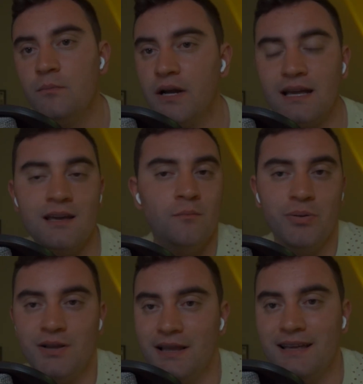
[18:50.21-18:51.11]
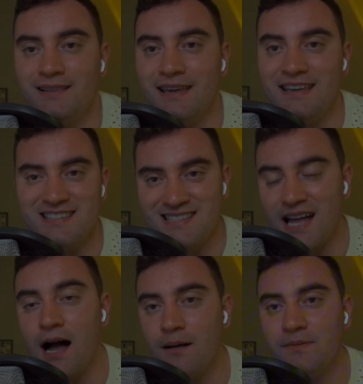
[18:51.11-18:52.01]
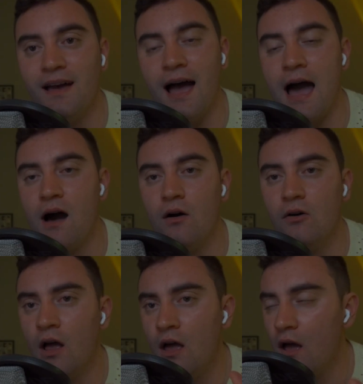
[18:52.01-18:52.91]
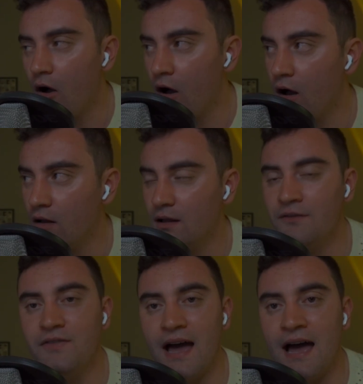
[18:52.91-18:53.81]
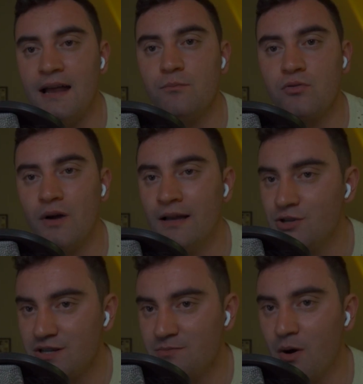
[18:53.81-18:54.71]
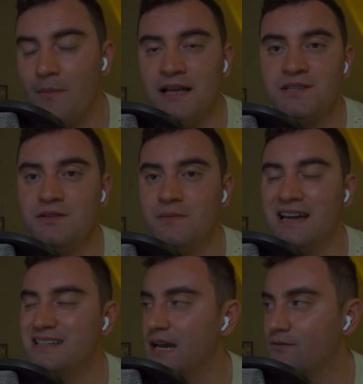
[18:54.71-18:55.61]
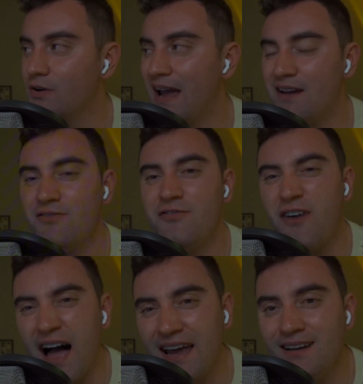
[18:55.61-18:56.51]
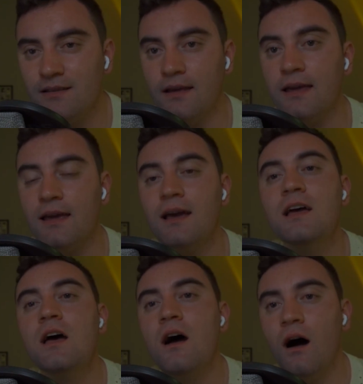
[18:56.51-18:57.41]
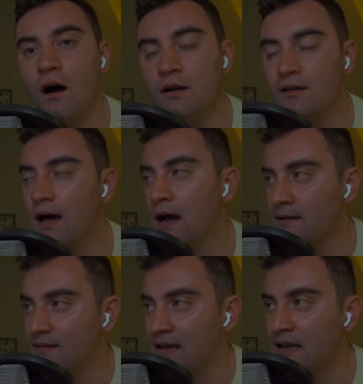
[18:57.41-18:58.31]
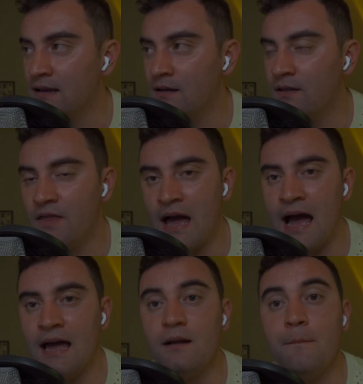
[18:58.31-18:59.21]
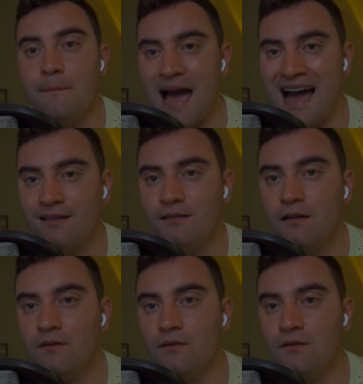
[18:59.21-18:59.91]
But it completely stomped out all of that precious momentum that Denver had finally unlocked in that massive